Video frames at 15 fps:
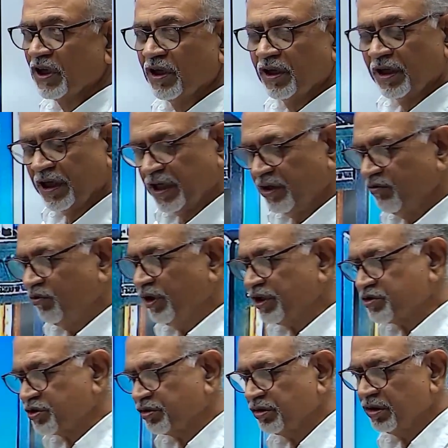in
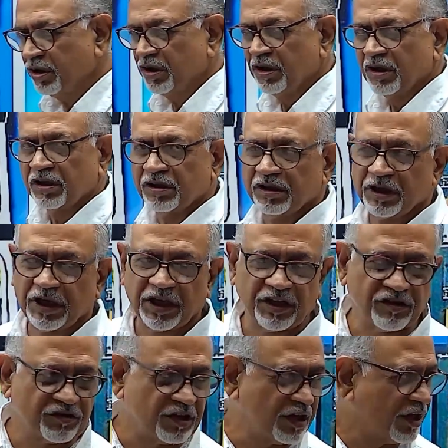which there is
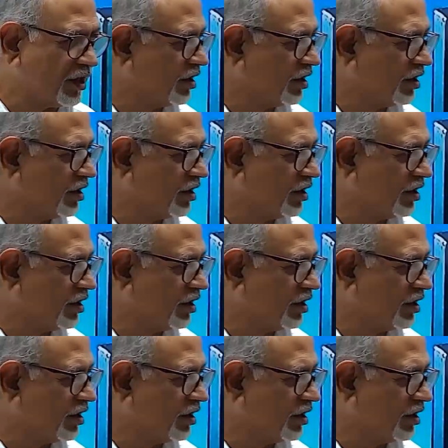a